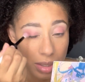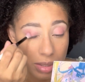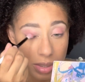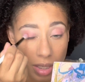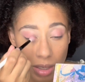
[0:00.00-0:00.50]

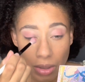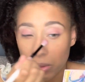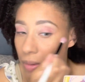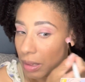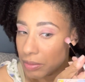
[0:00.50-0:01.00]

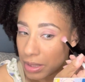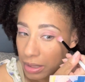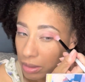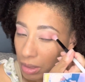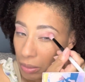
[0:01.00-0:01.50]
So I was like,
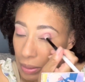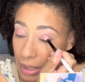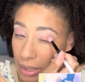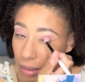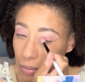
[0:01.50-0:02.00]
you know
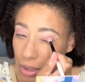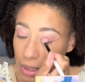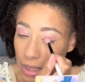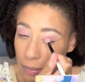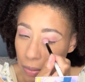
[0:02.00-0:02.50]
what? I'm going to
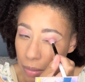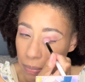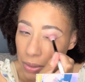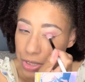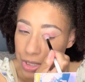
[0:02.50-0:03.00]
keep on
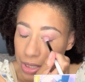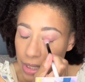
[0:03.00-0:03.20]
pushing.